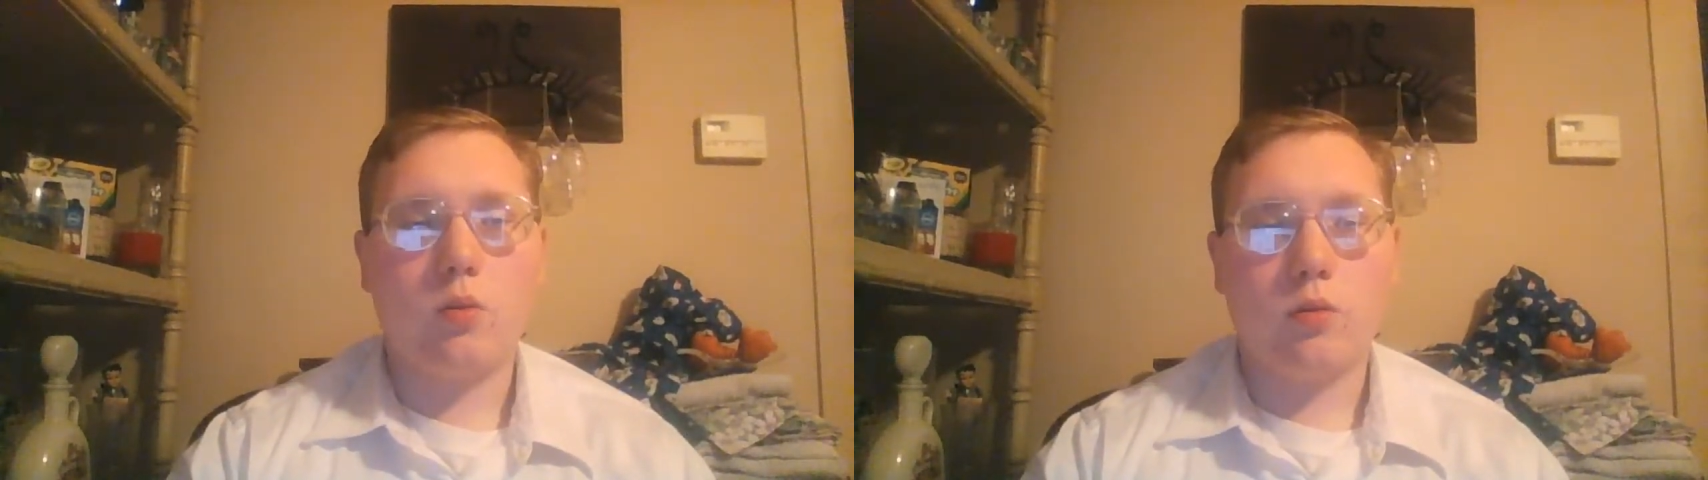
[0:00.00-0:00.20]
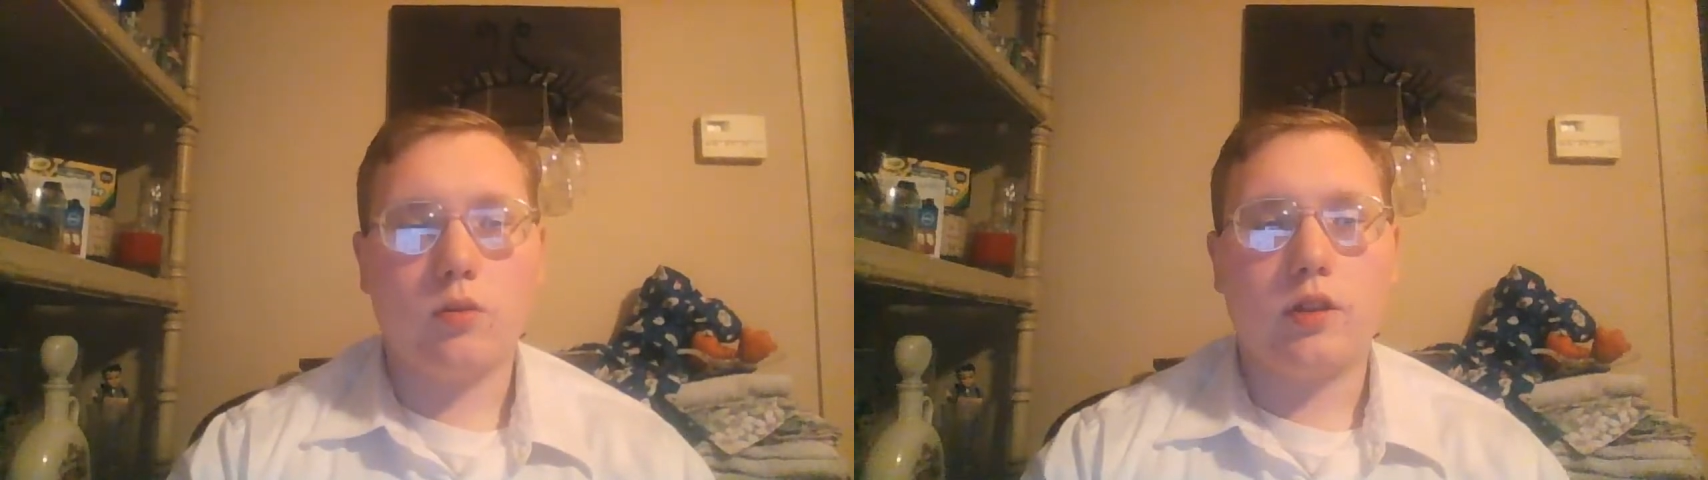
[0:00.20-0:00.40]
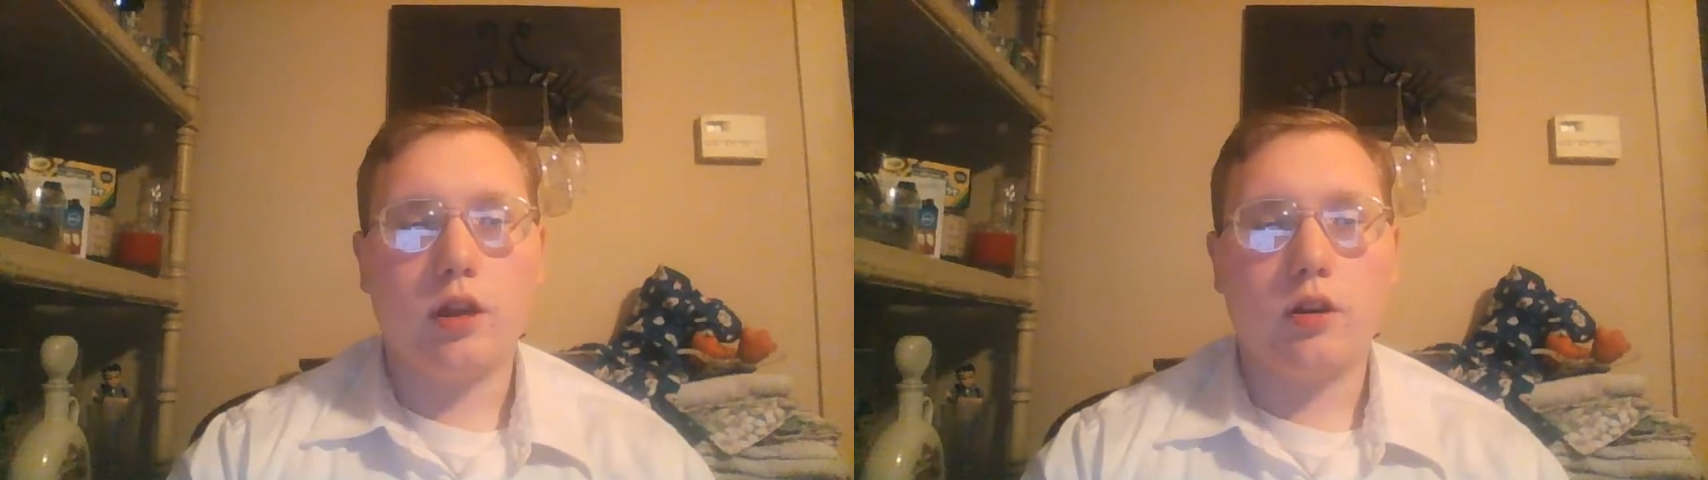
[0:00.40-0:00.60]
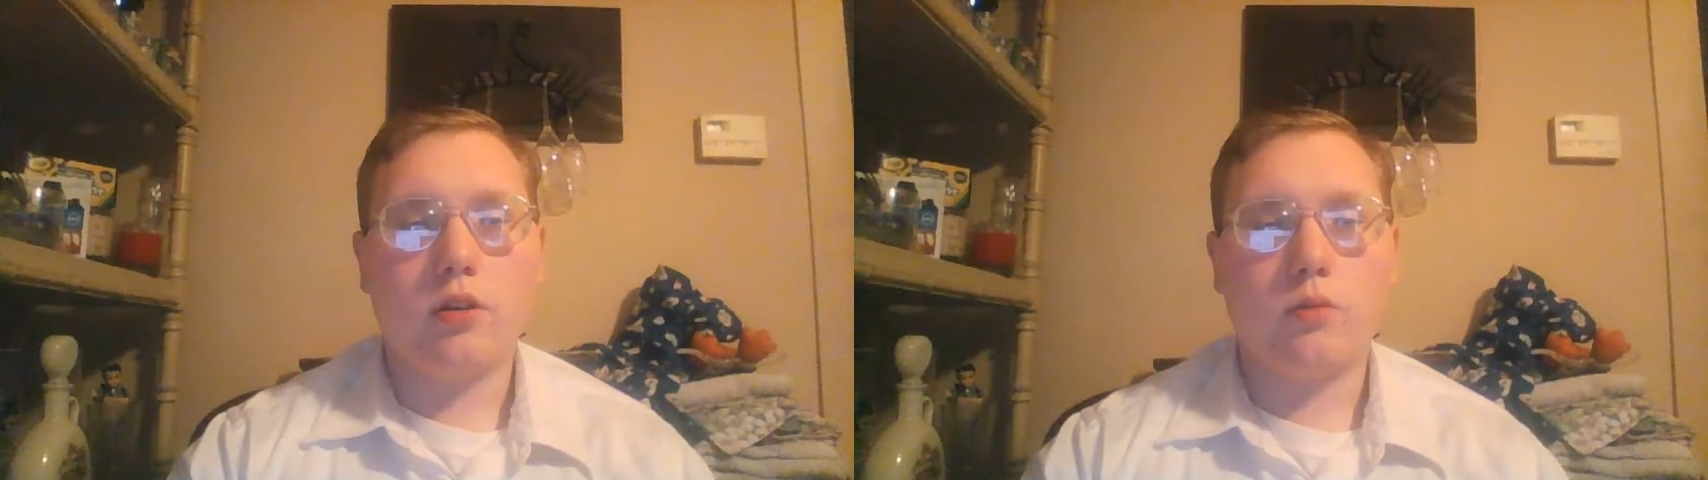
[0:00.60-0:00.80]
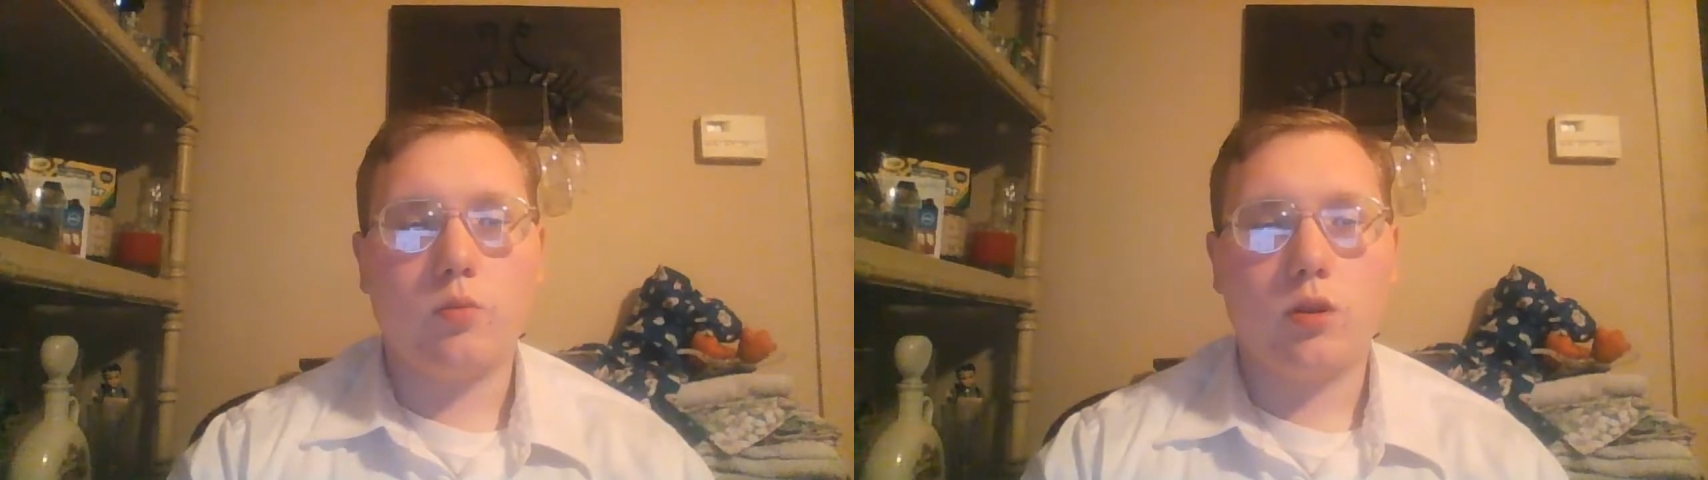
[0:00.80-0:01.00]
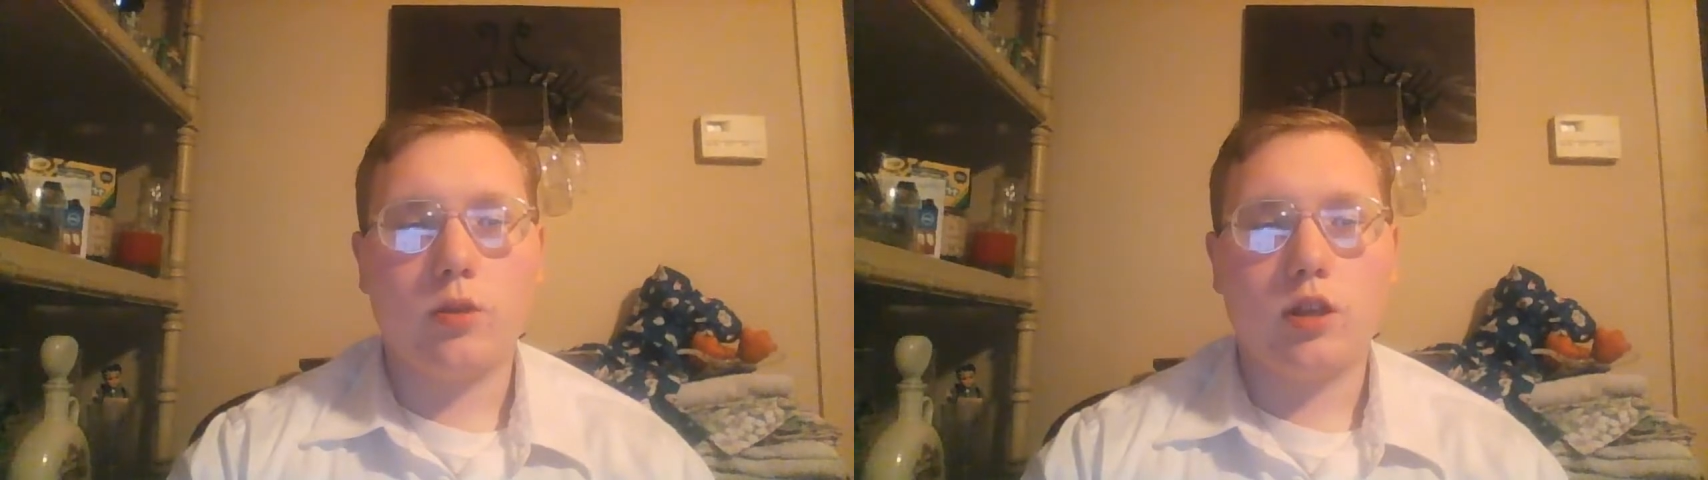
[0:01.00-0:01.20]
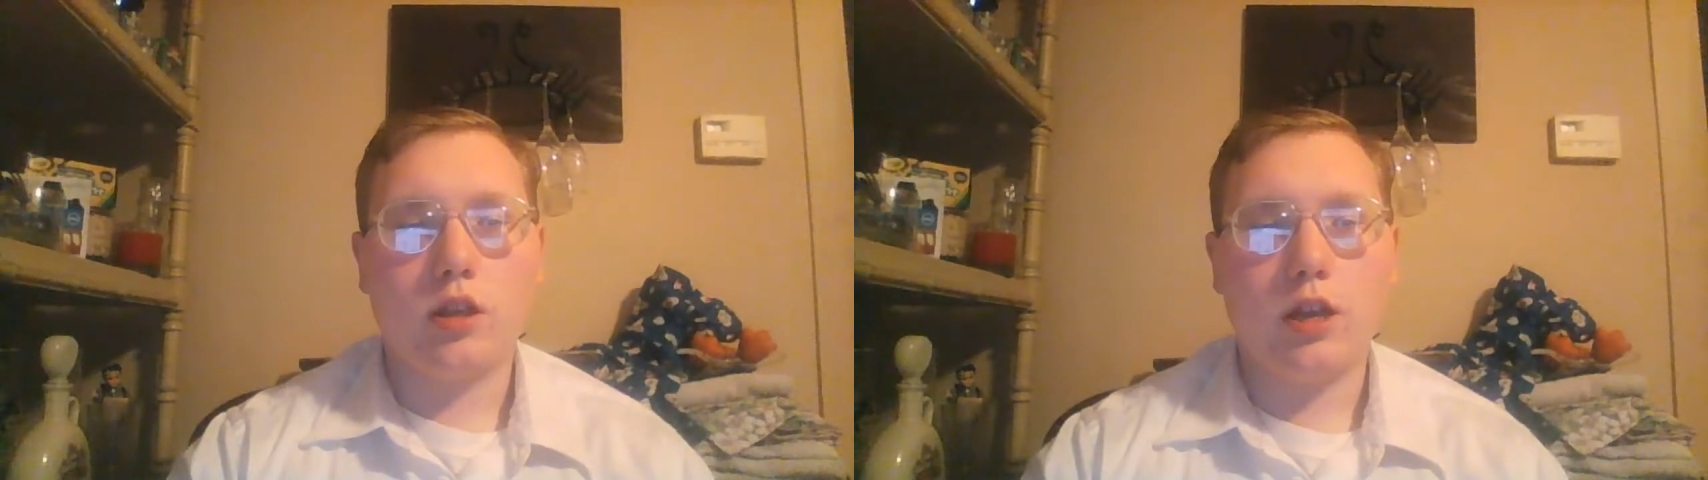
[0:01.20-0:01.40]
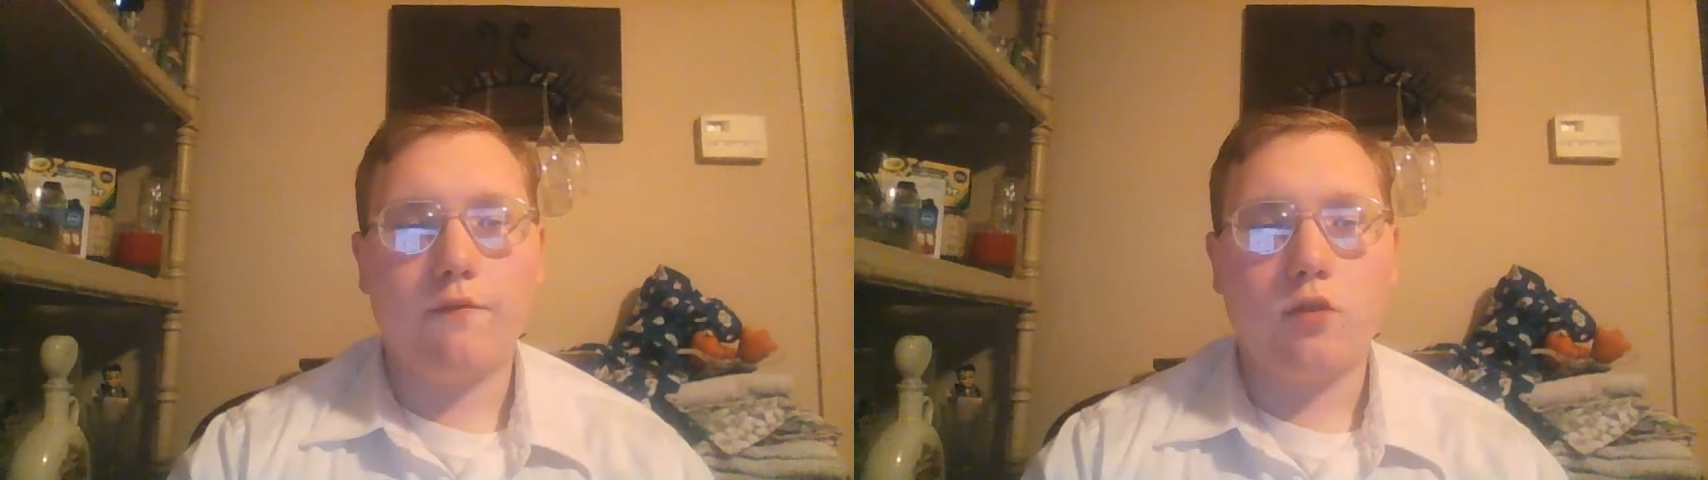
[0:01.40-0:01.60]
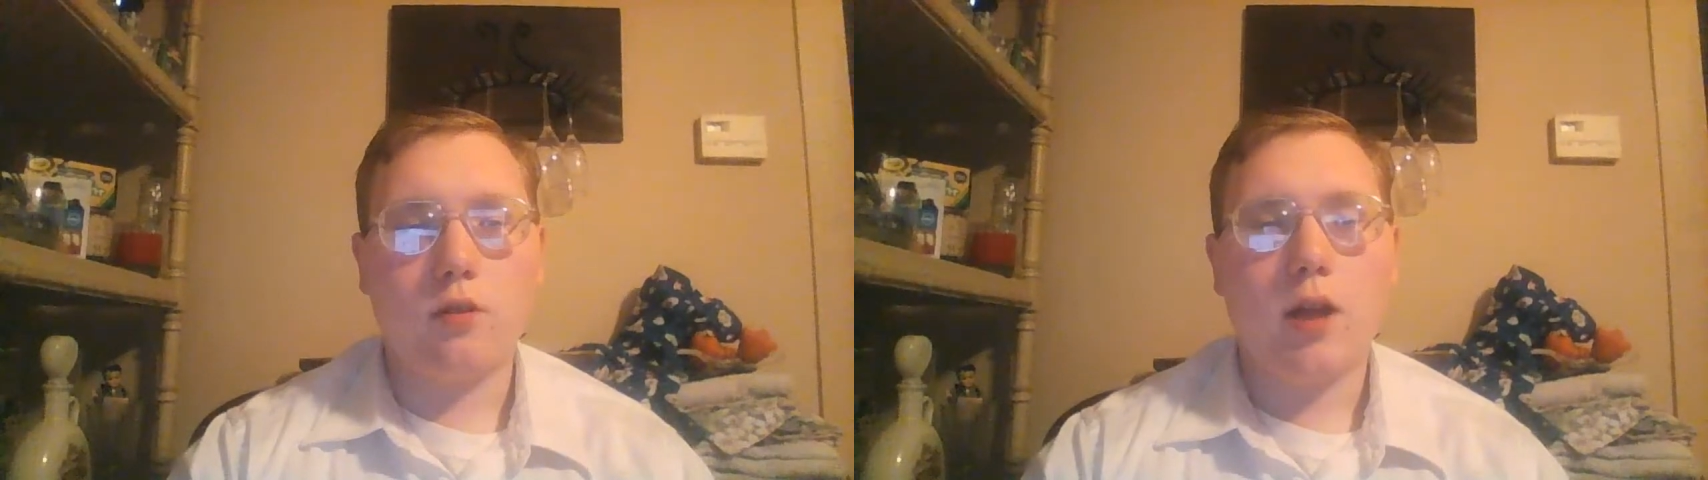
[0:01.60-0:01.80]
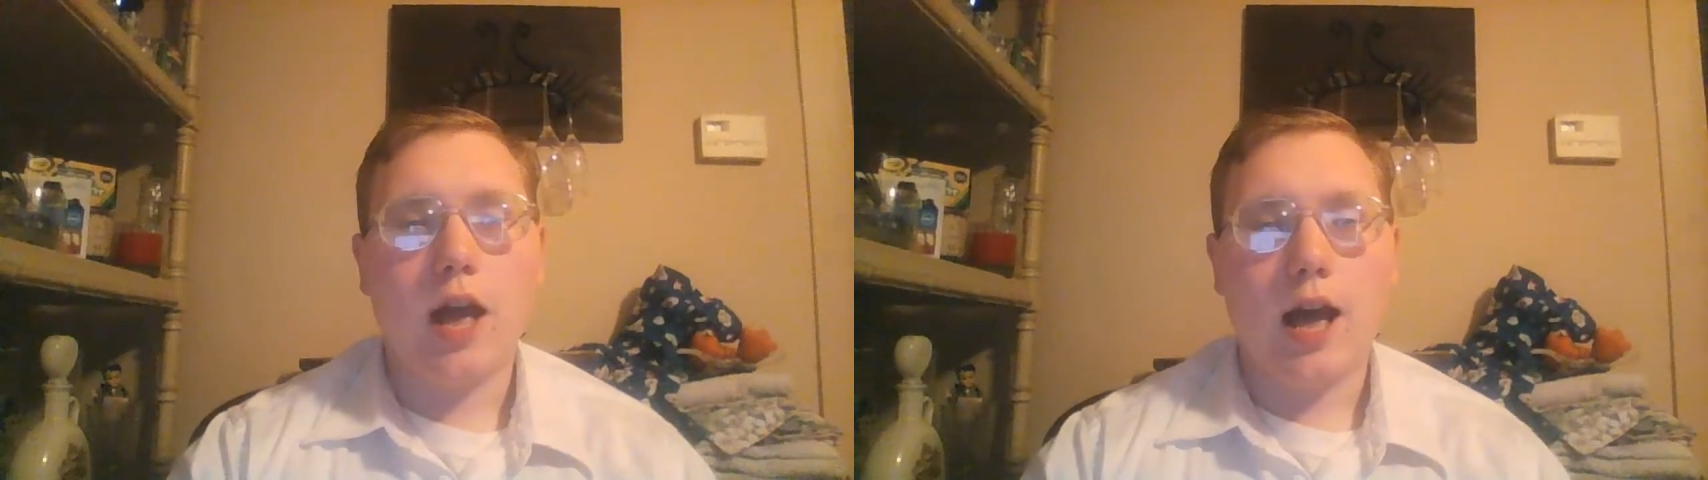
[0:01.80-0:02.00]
What are we going to get for?